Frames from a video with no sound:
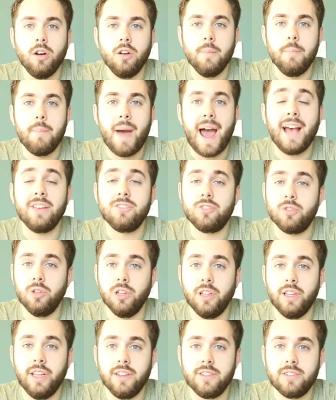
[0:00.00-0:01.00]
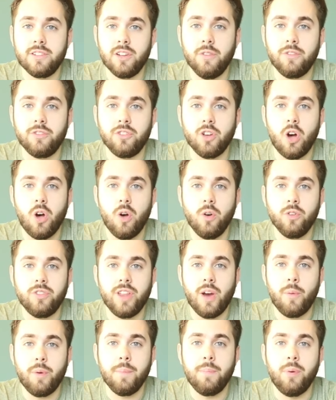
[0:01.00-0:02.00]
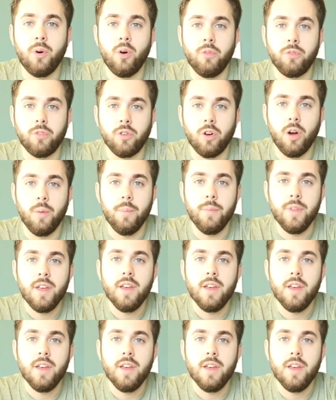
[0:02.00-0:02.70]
master list of songs that we pull from